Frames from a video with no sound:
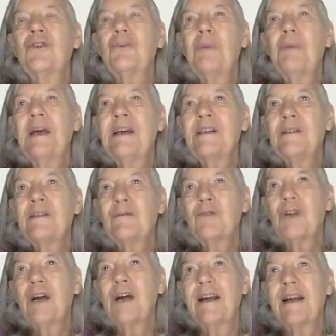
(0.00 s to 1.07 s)
pairs of
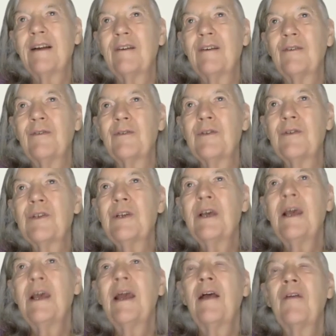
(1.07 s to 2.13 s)
triangles
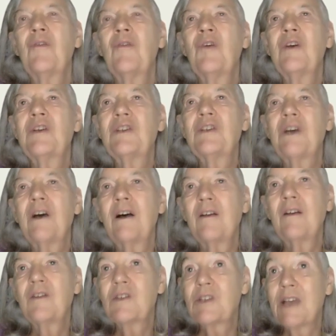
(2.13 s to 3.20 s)
that are
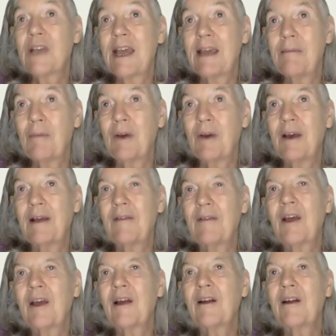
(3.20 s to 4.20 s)
the same, and the